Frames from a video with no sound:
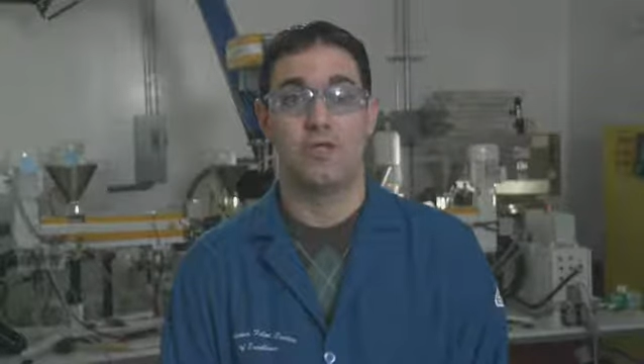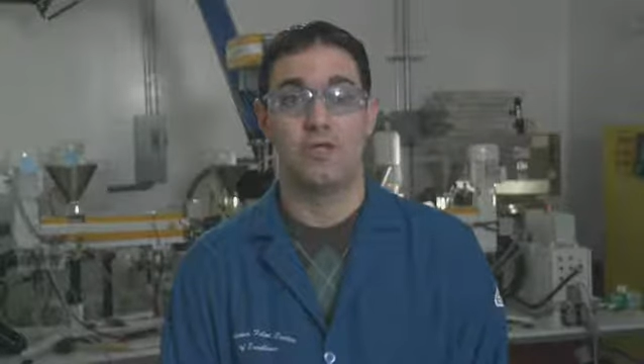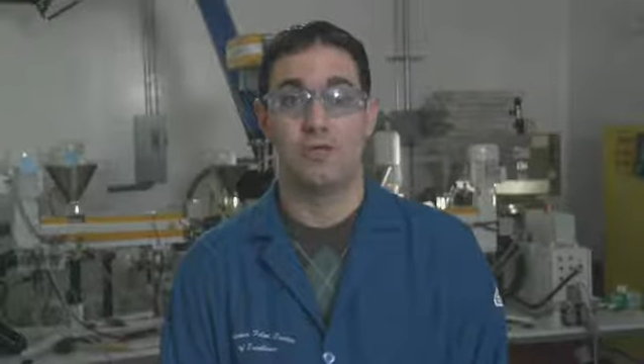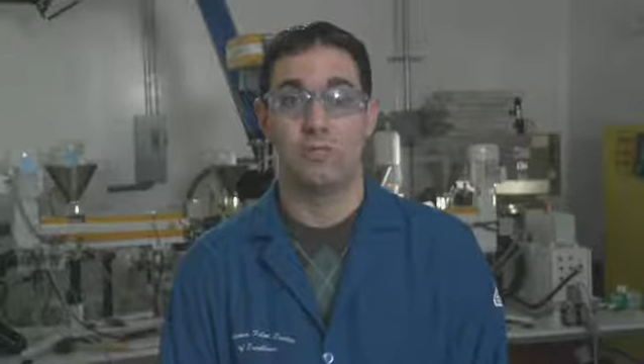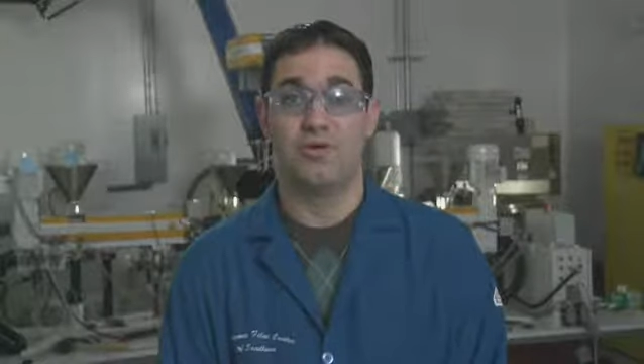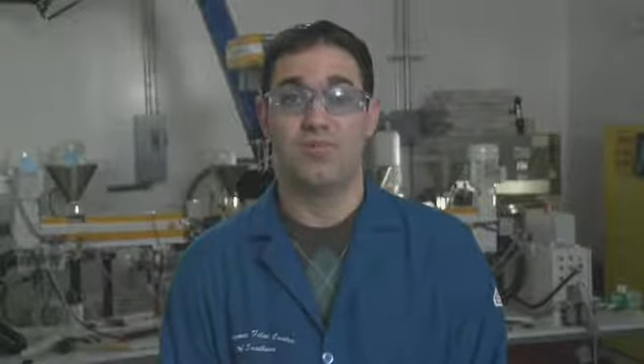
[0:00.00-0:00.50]

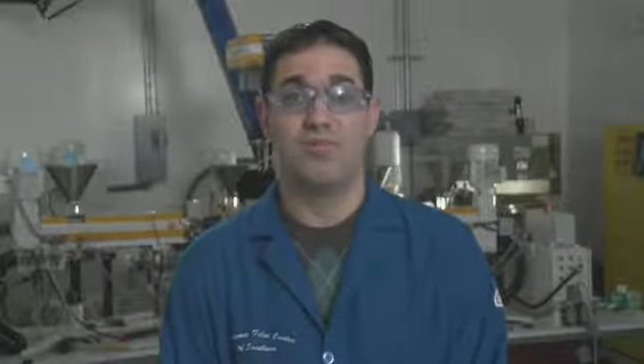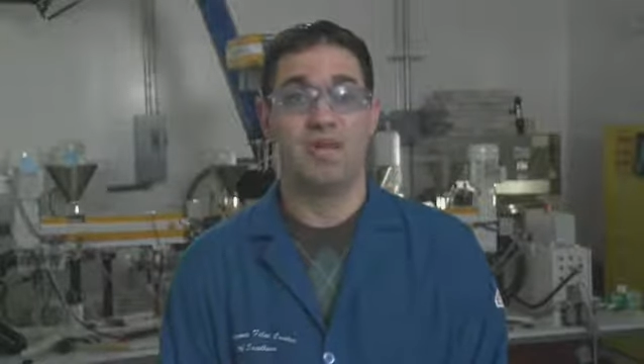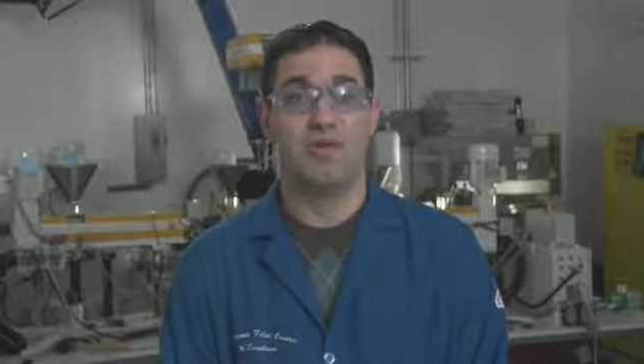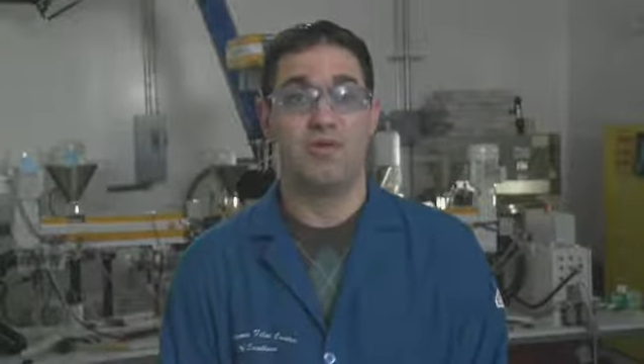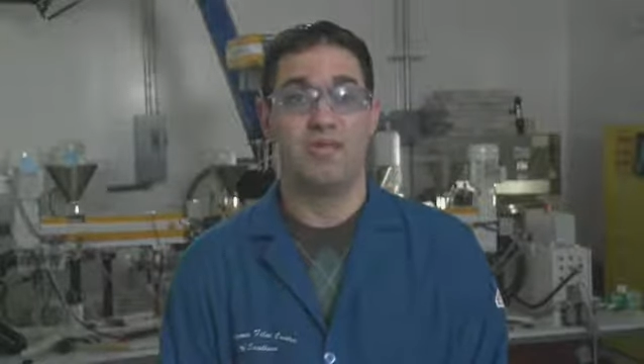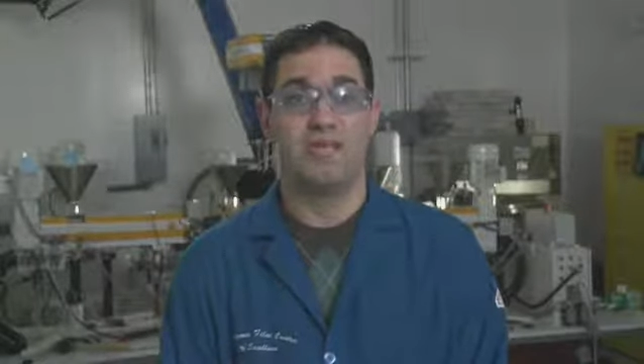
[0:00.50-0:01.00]
You'll put the
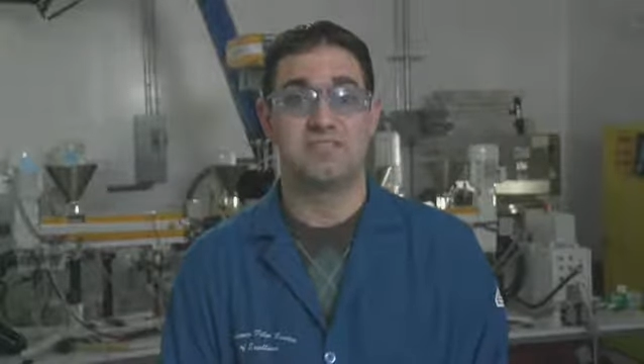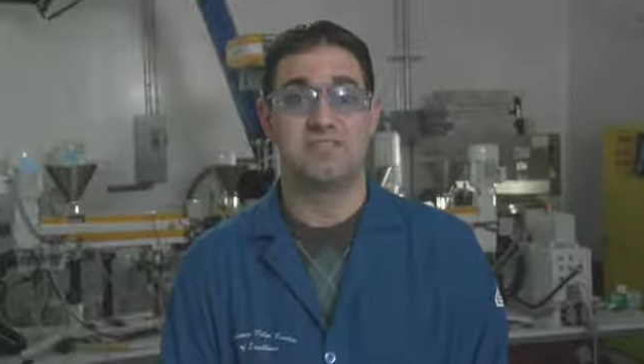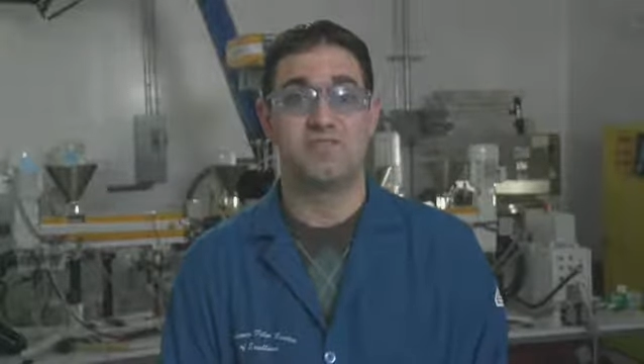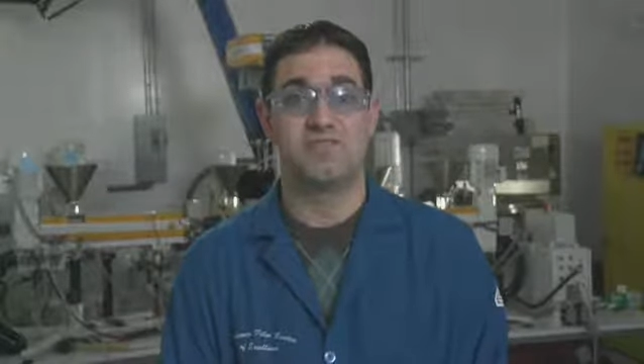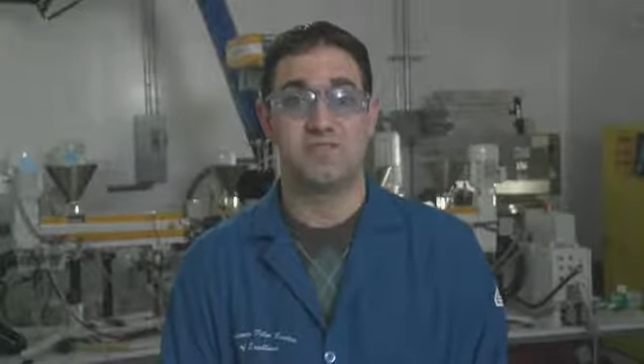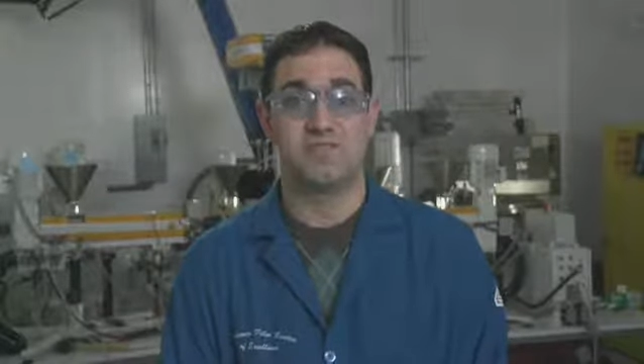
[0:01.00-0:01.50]
letter that's in
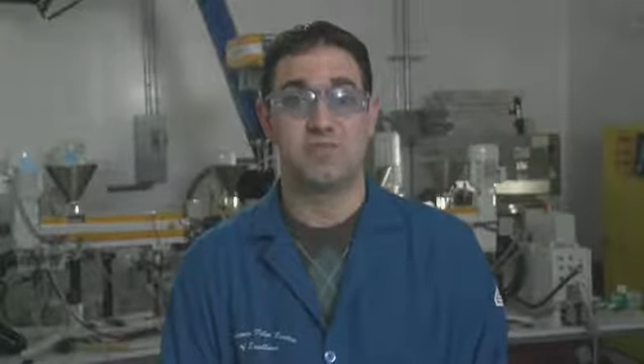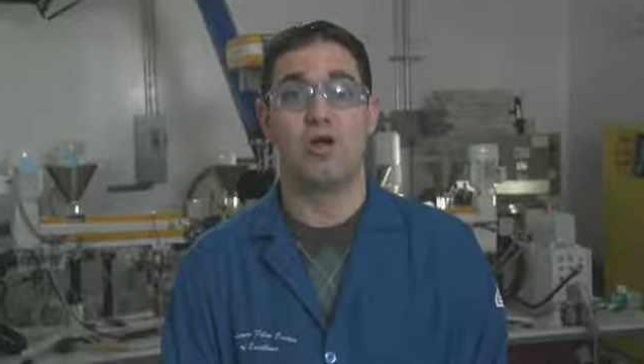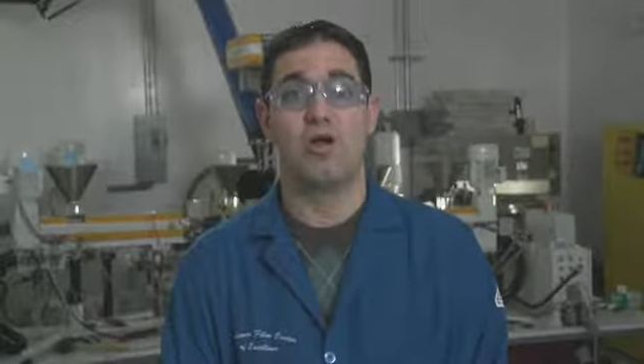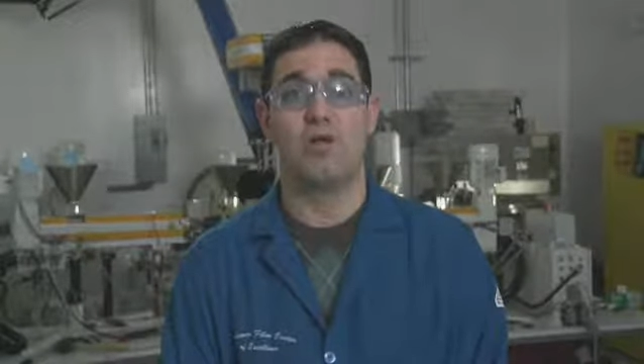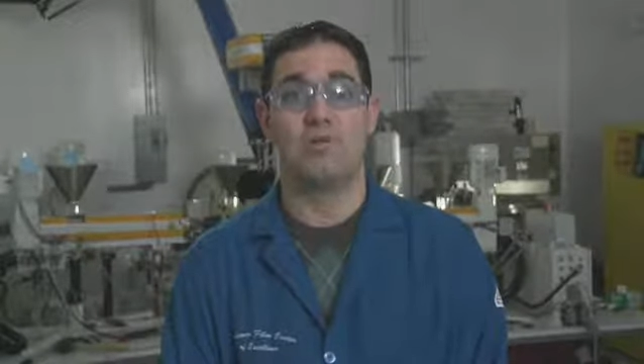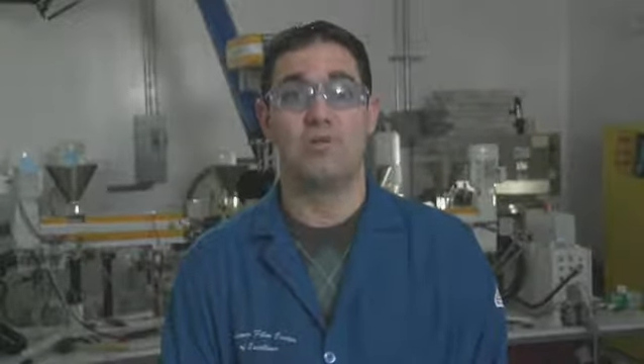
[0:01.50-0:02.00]
front of the
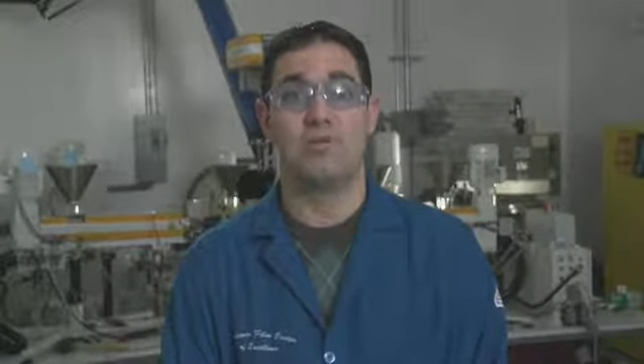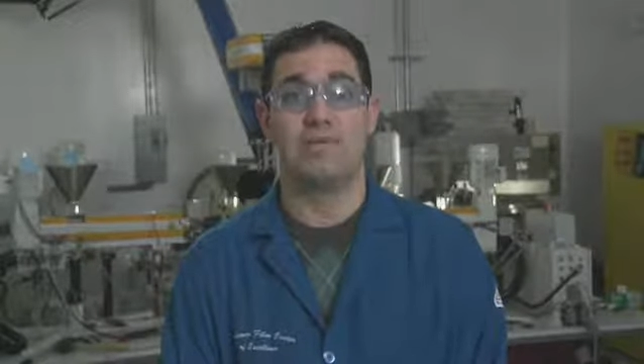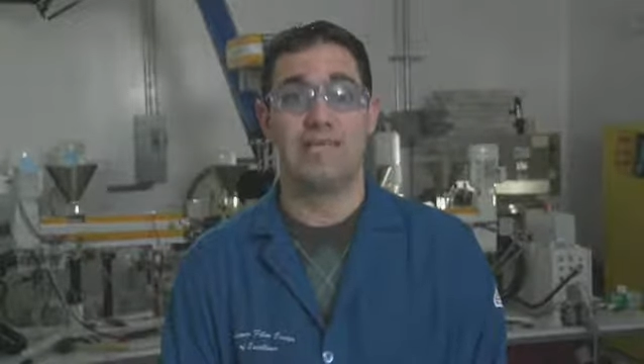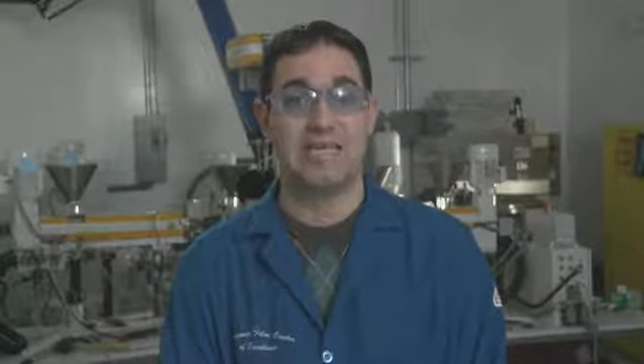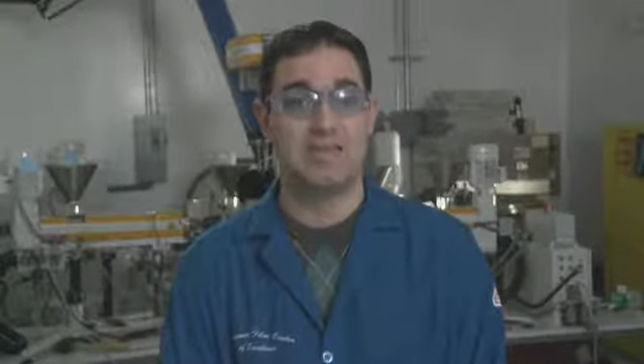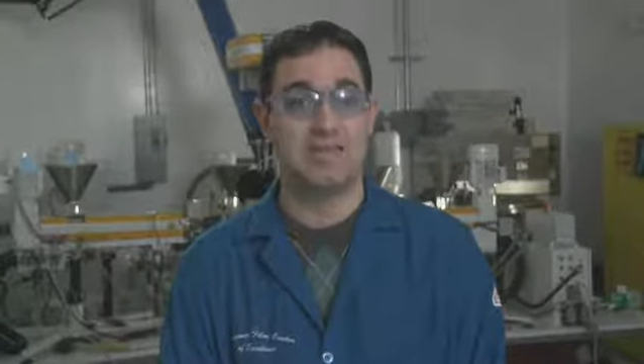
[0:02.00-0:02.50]
problem
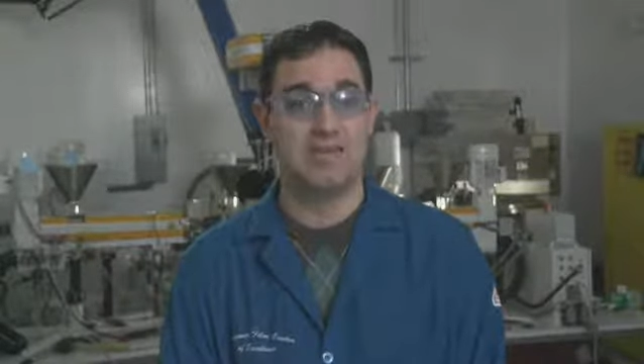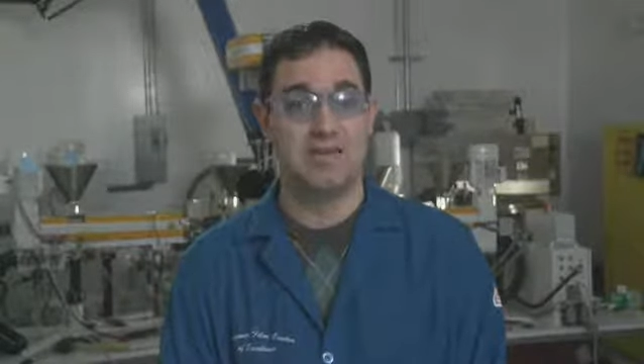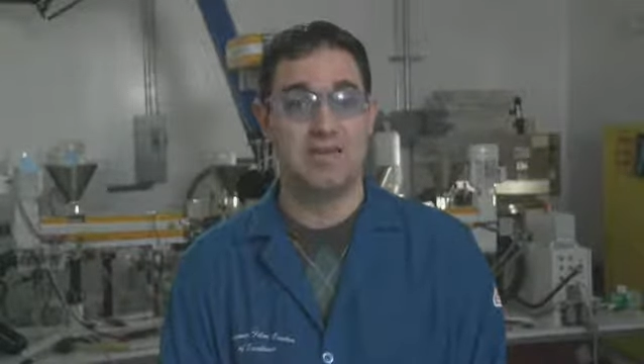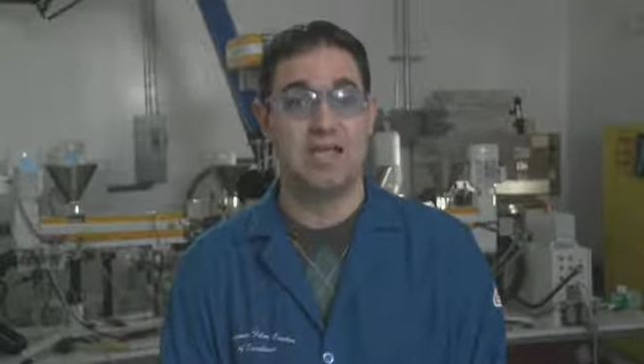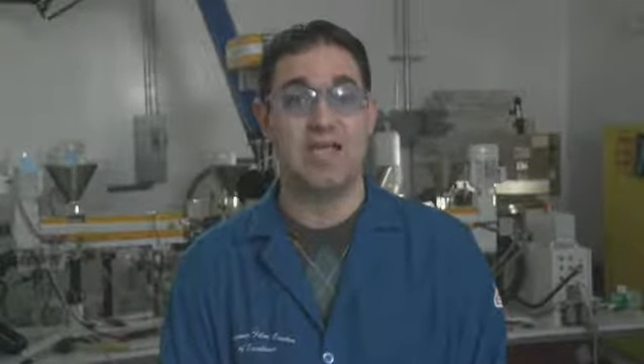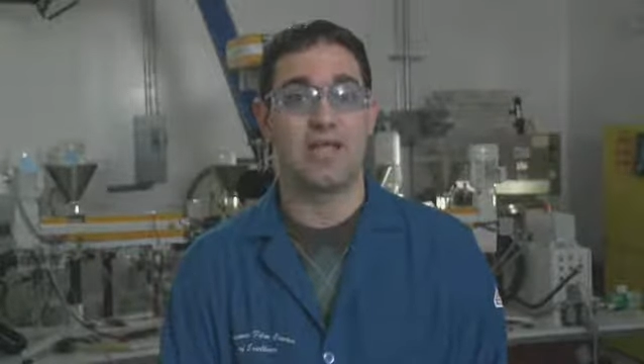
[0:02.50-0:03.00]
in the
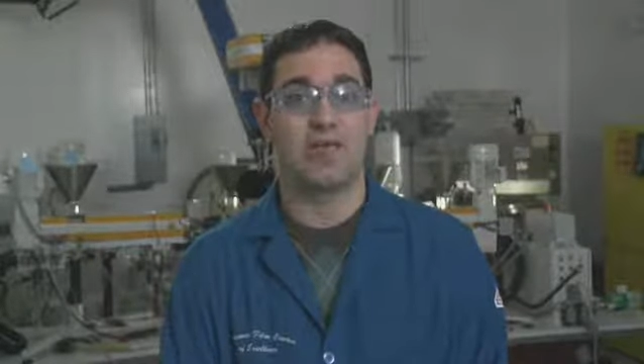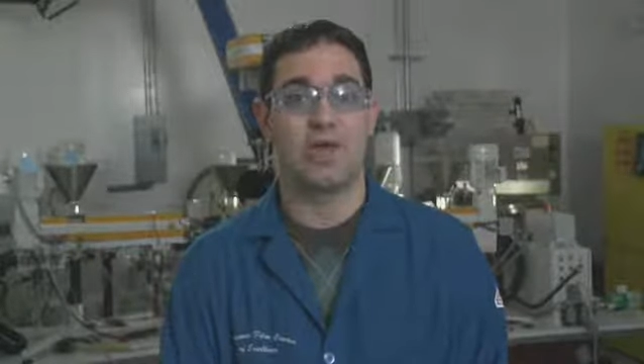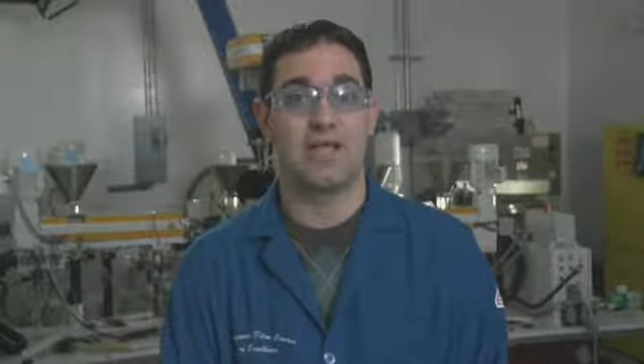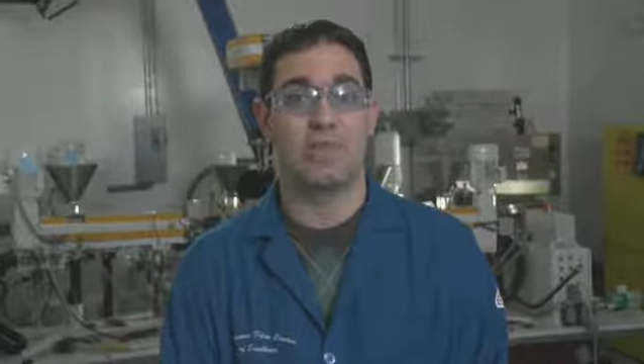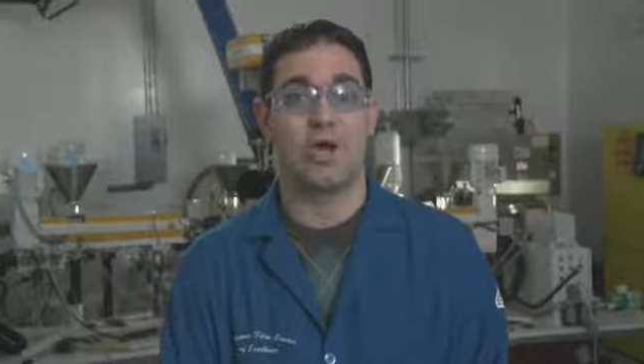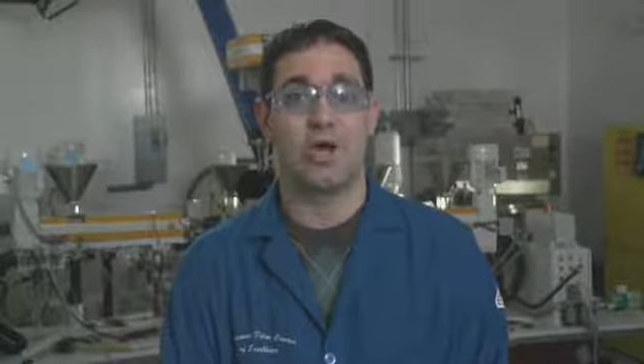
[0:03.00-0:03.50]
Venn
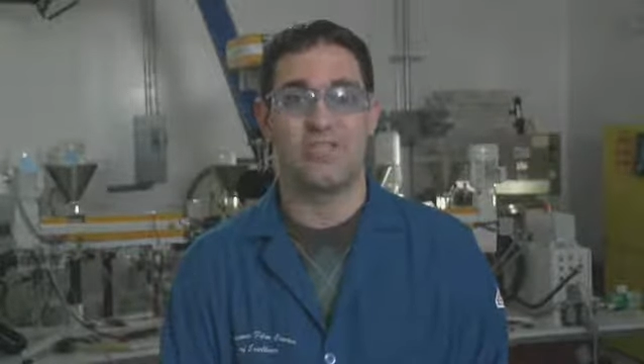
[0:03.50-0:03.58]
diagram